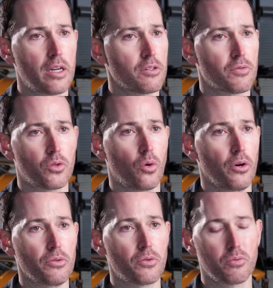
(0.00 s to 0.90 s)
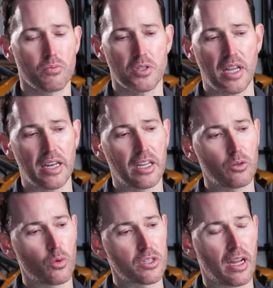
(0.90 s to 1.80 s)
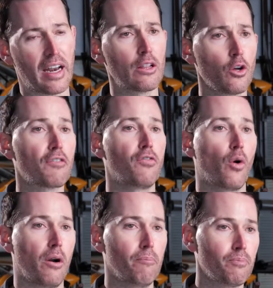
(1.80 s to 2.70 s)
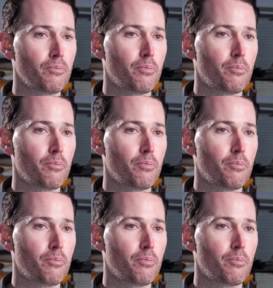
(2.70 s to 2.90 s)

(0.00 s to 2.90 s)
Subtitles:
stories. Standing in and I look for them